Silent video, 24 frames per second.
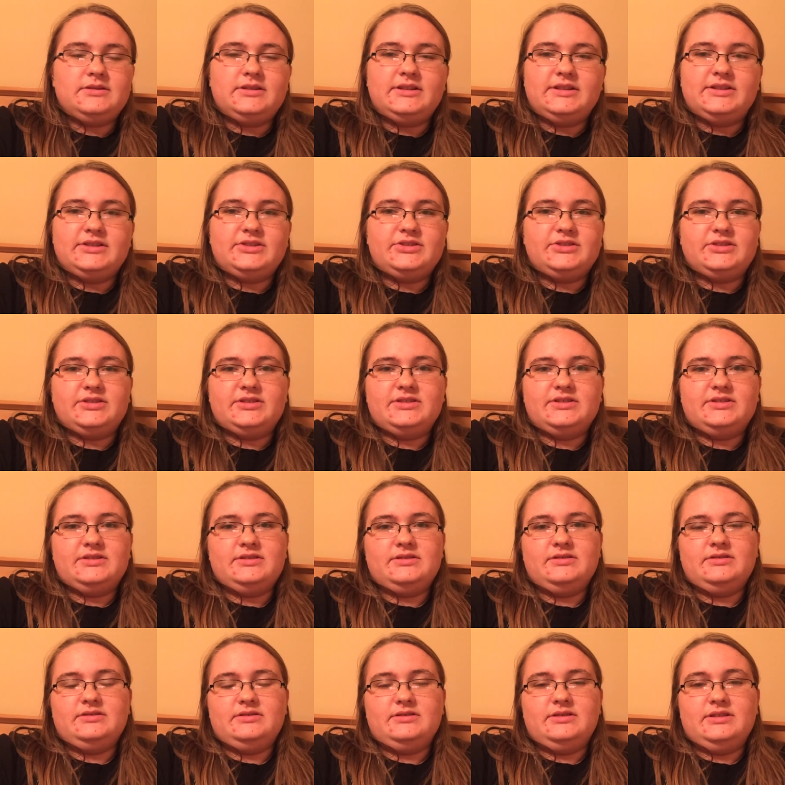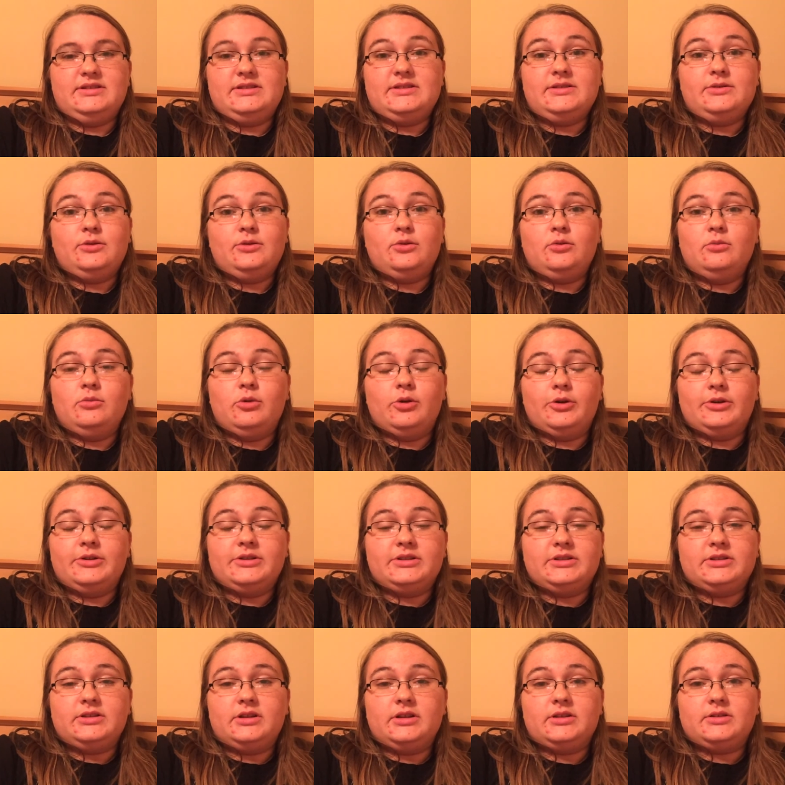It's just, it's so important
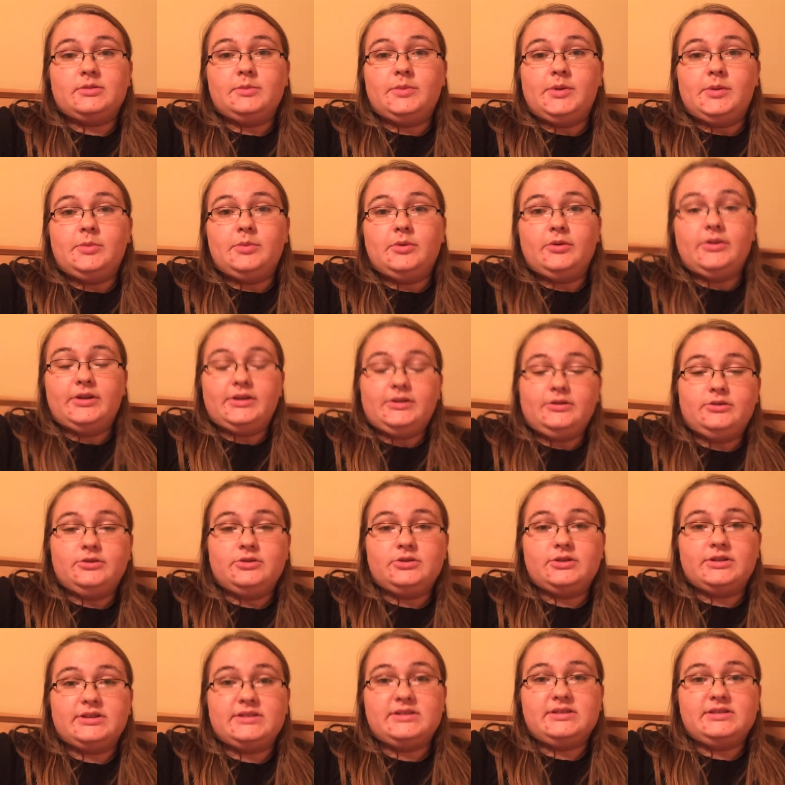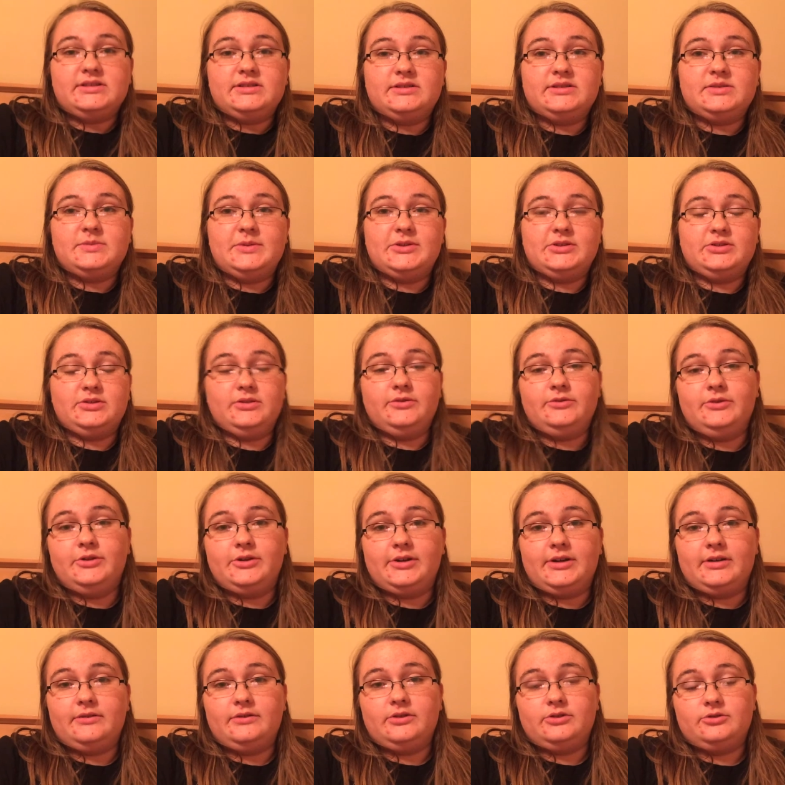to talk to people that you trust, especially if you're
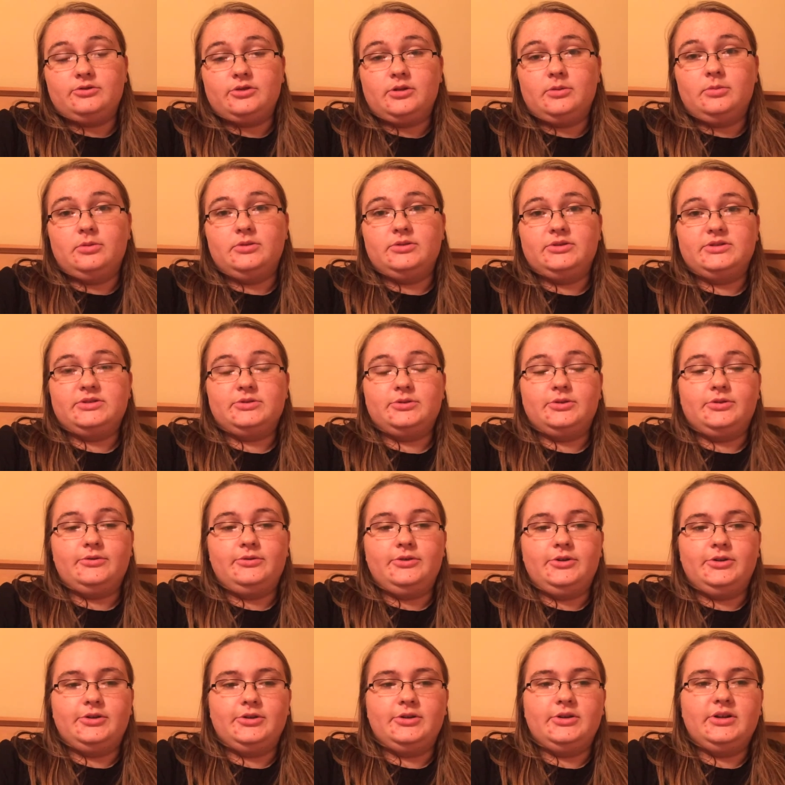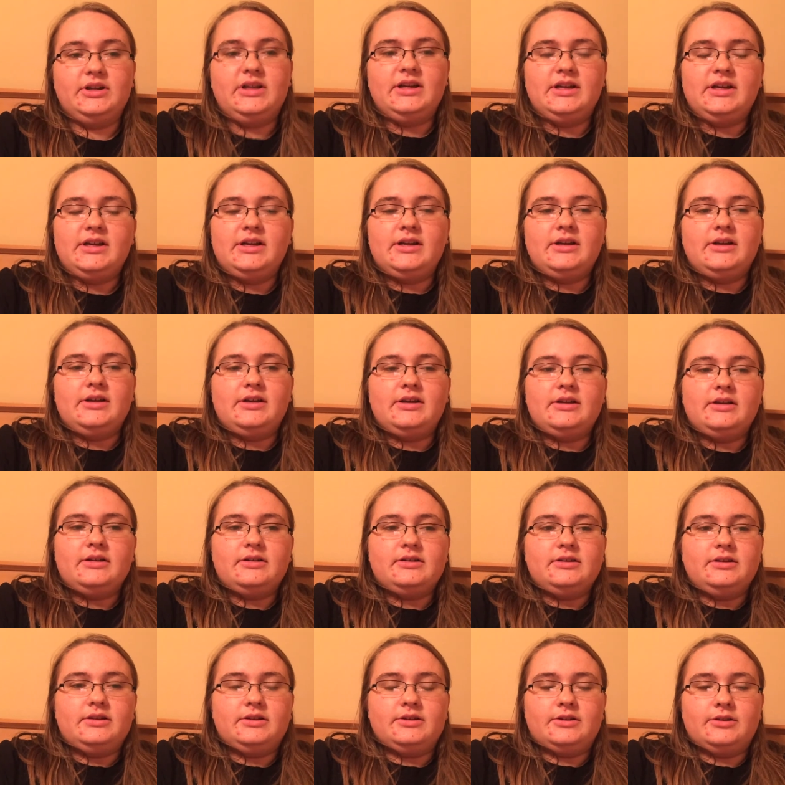having troubles or if you're,
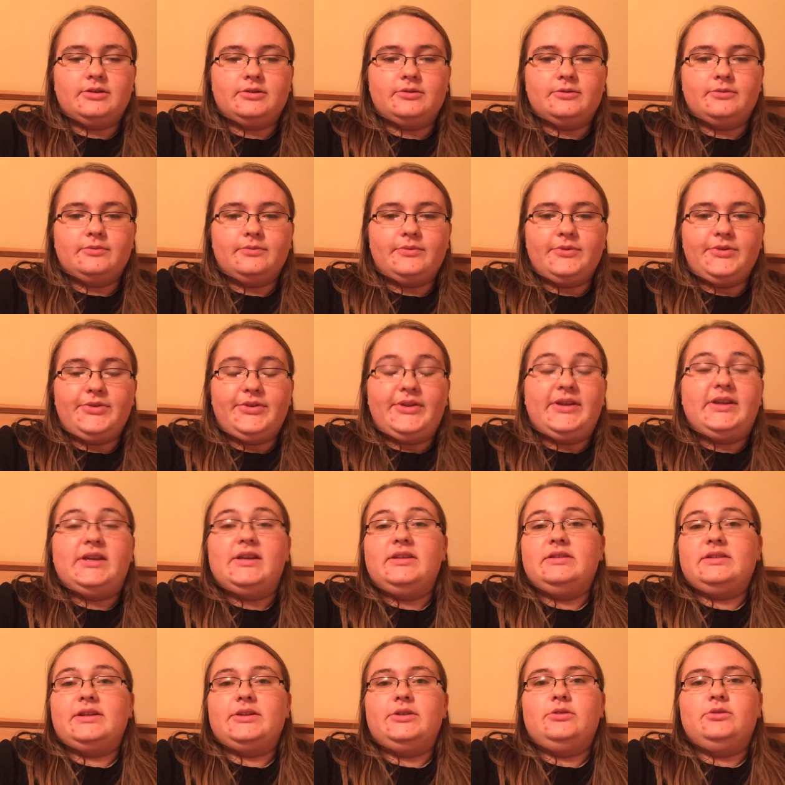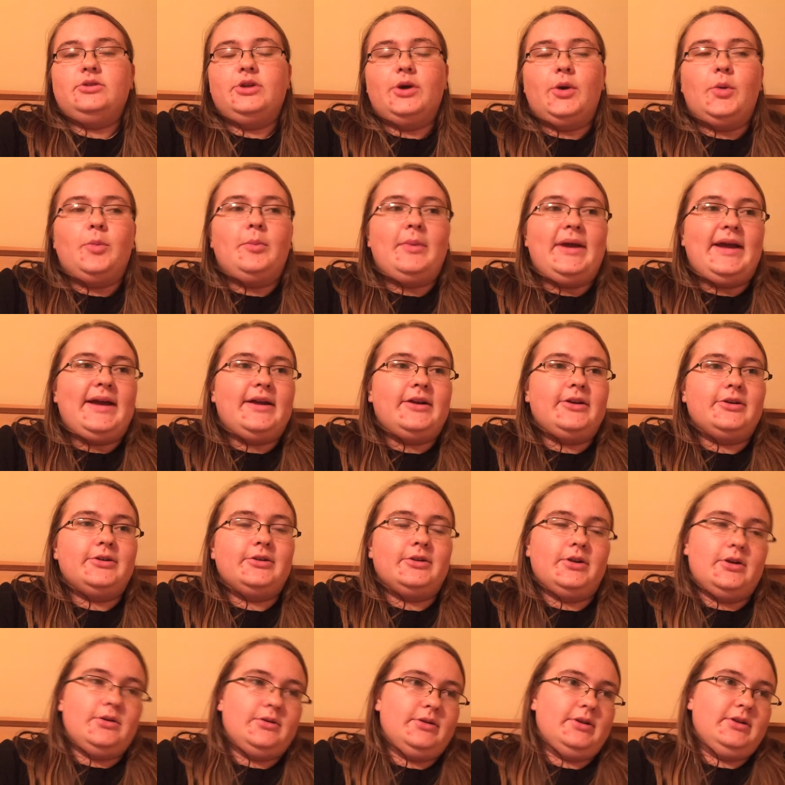you know, thinking that you don't
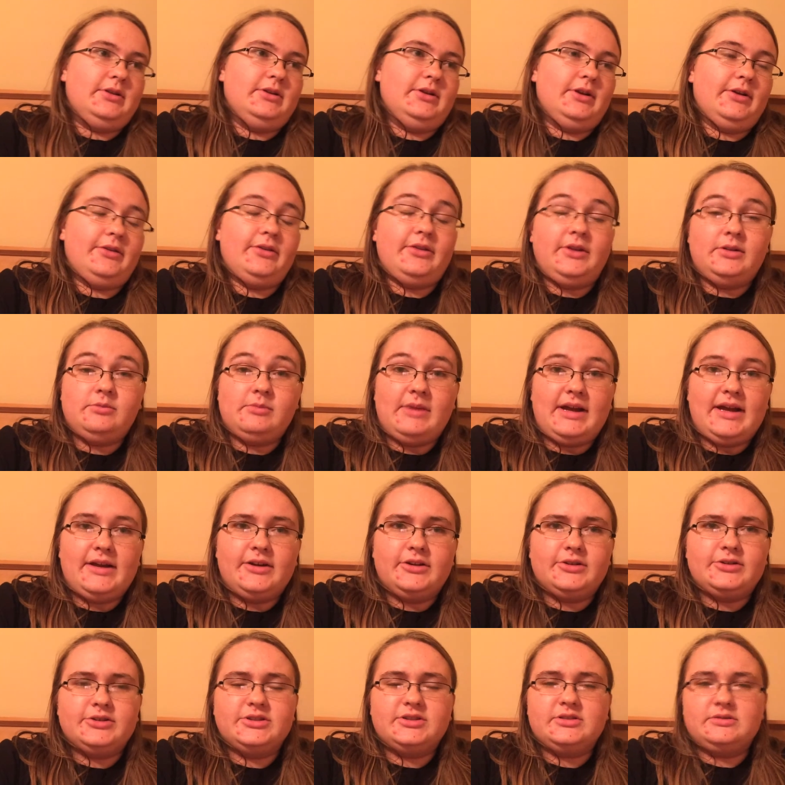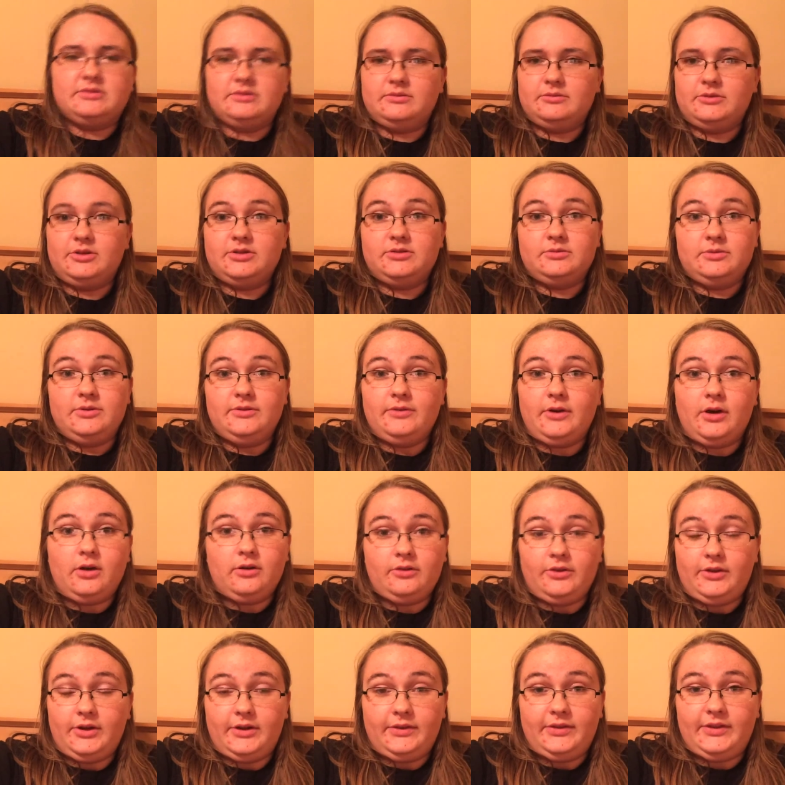matter or nothing matters, because um, we've all
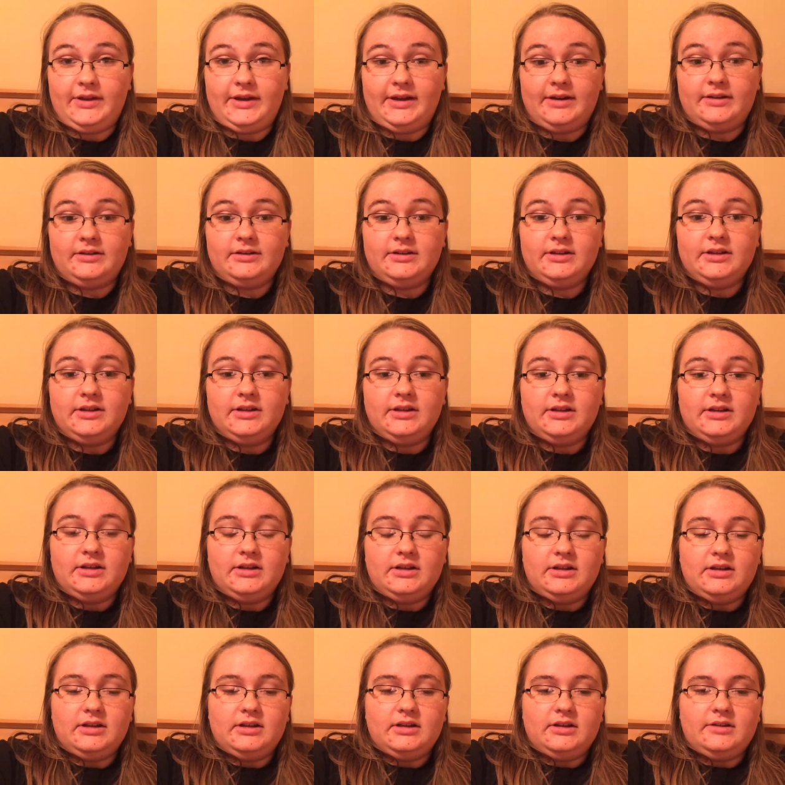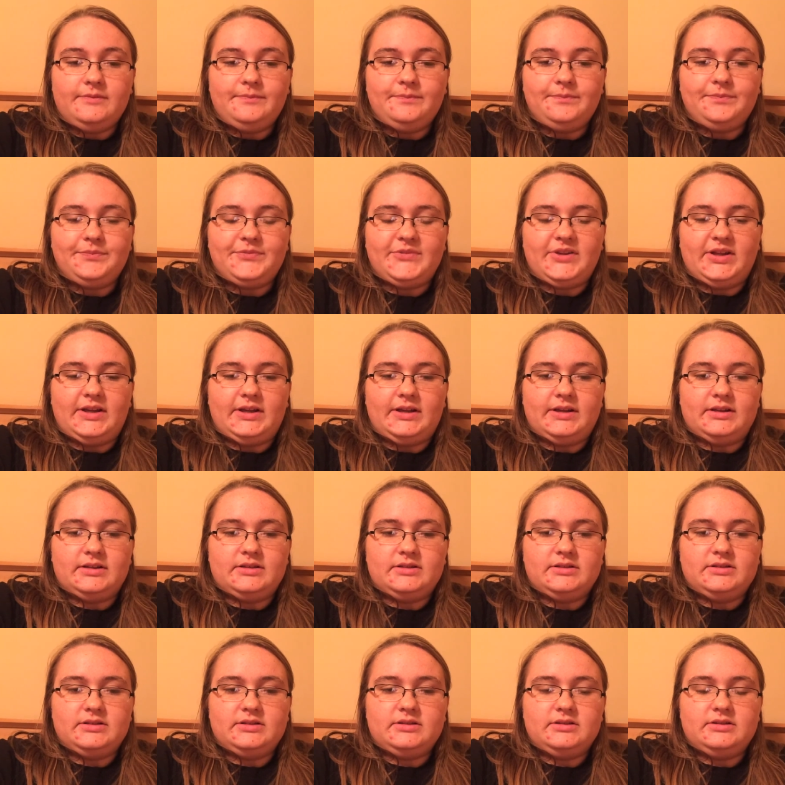thought that.
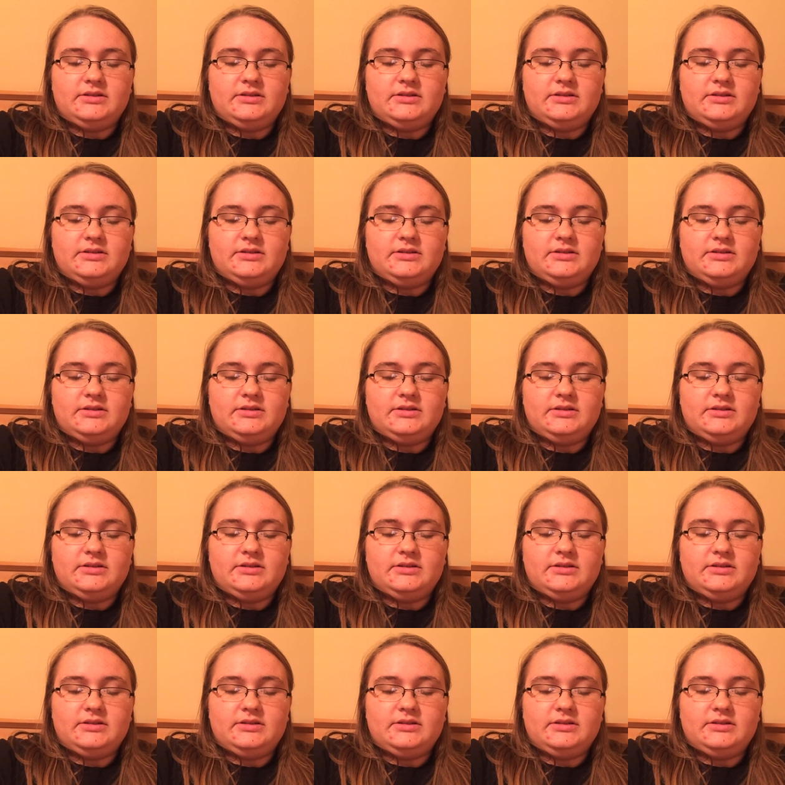And